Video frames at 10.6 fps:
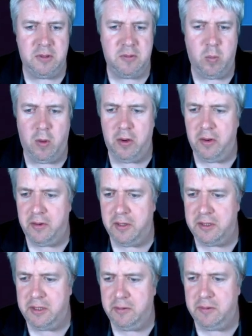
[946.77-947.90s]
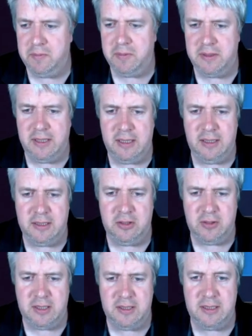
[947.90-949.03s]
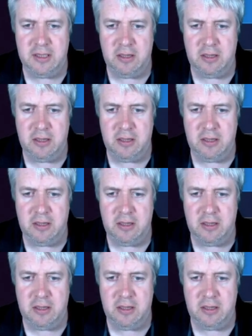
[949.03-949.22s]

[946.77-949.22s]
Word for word: was one that she was particularly interested in.